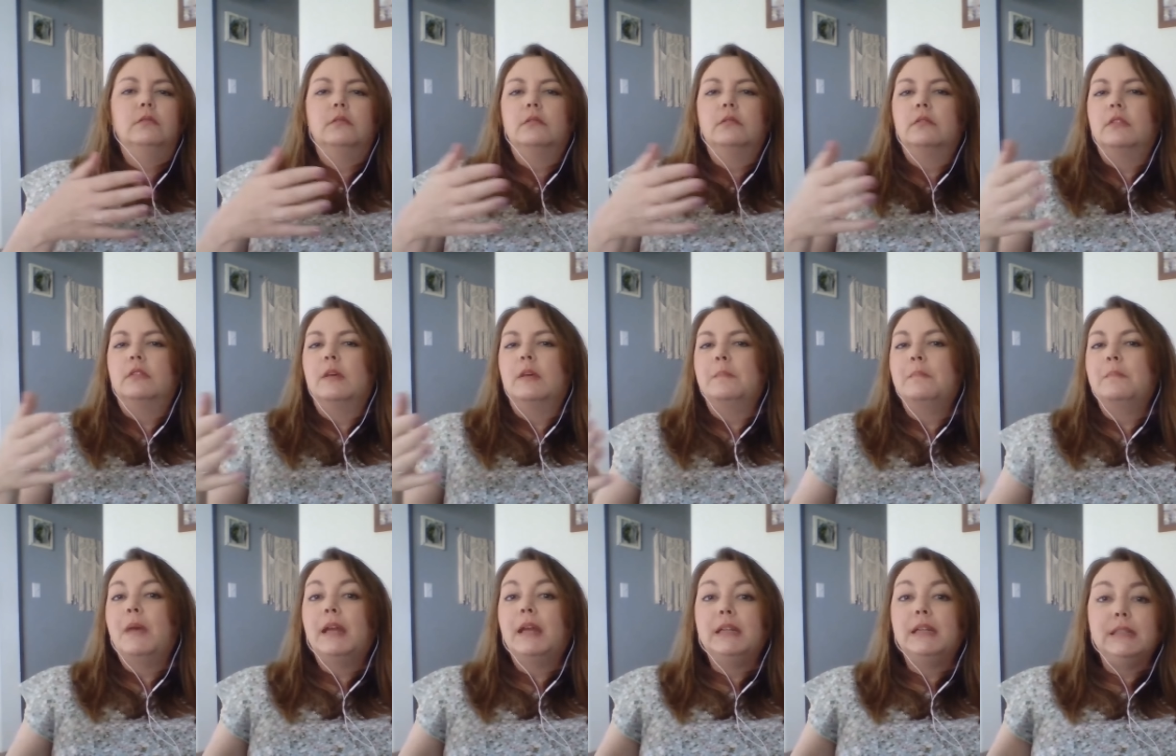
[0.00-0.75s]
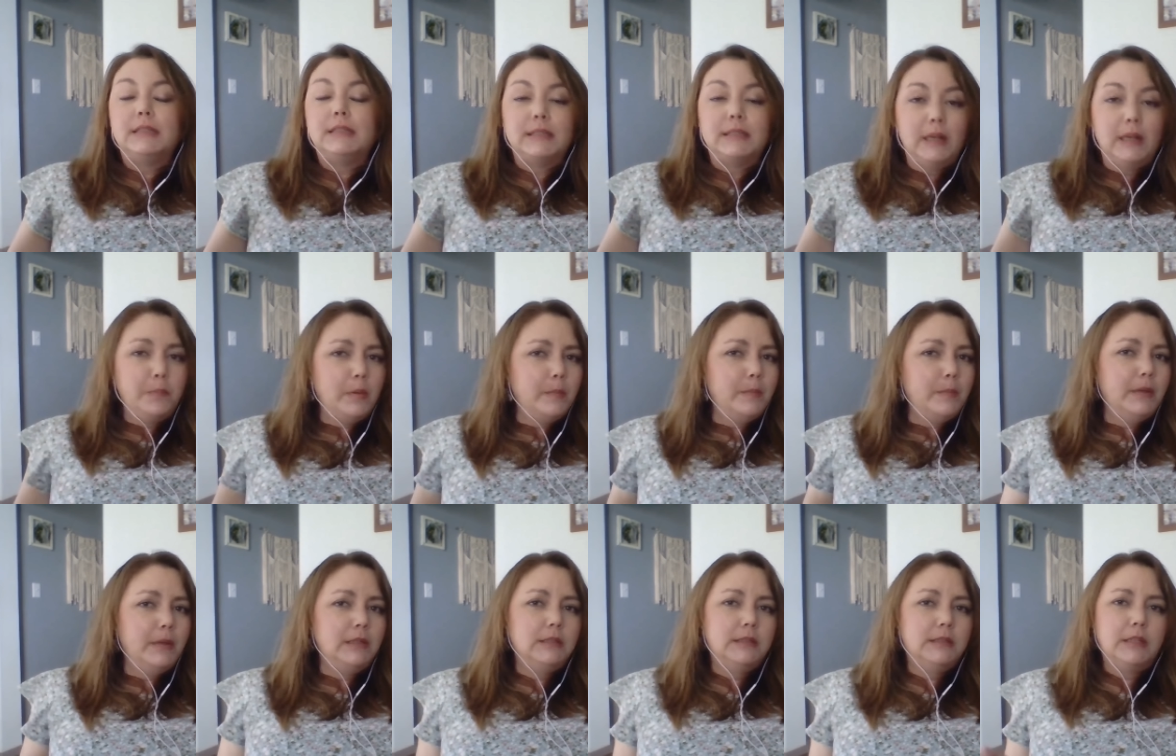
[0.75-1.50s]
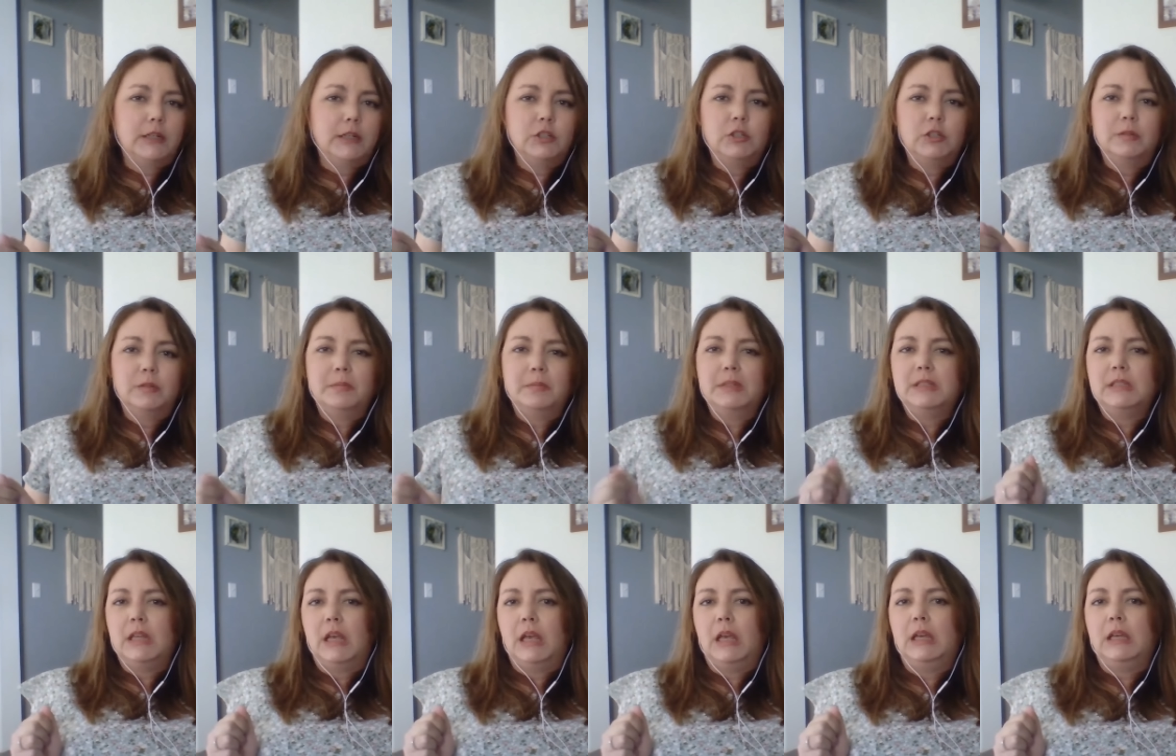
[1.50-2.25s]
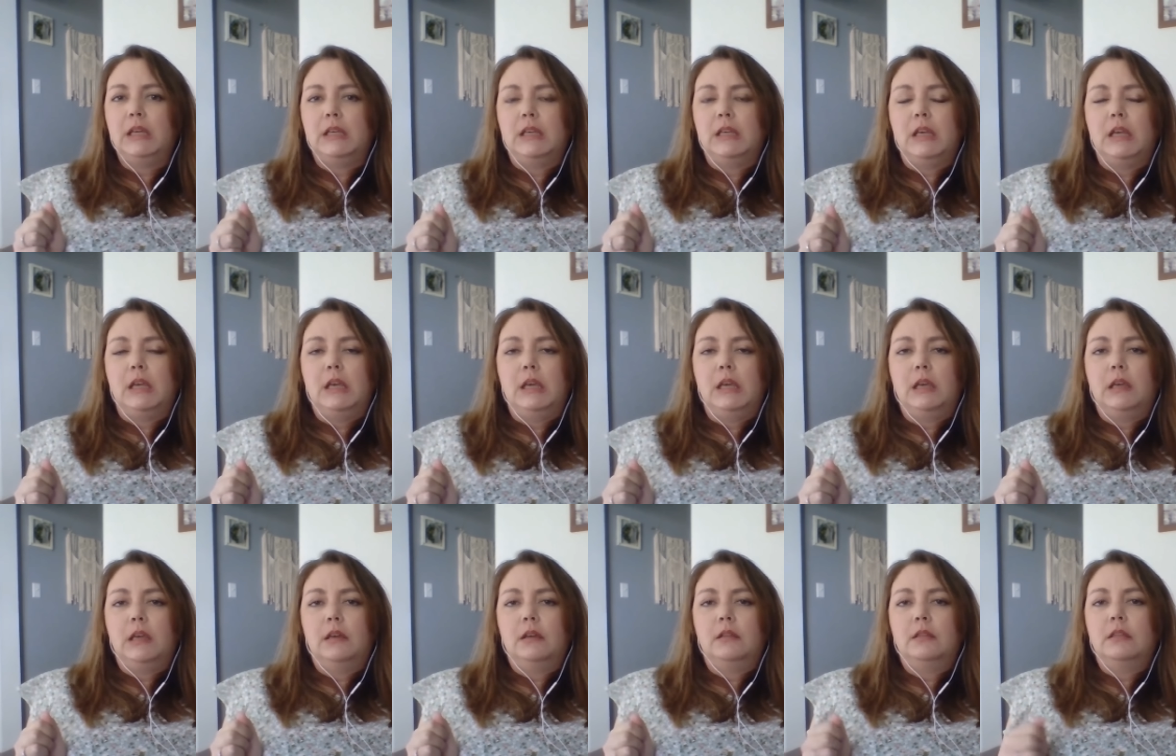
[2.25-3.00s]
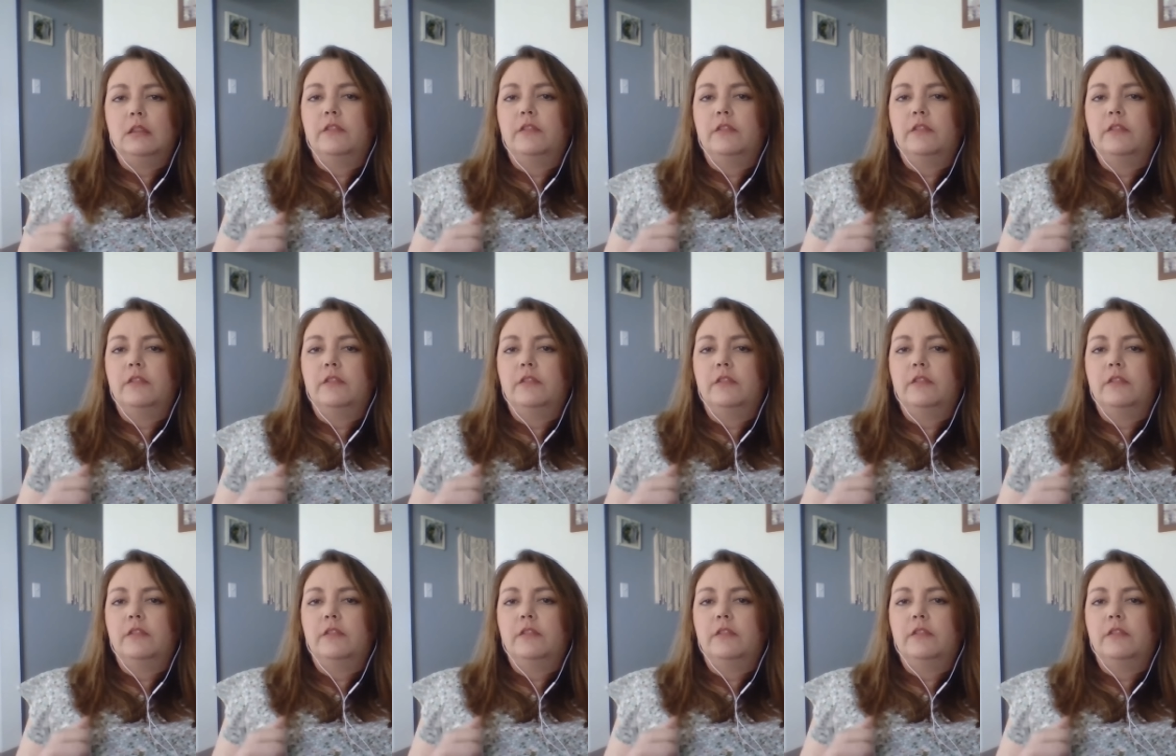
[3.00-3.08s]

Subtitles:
the many supplements I should be taking,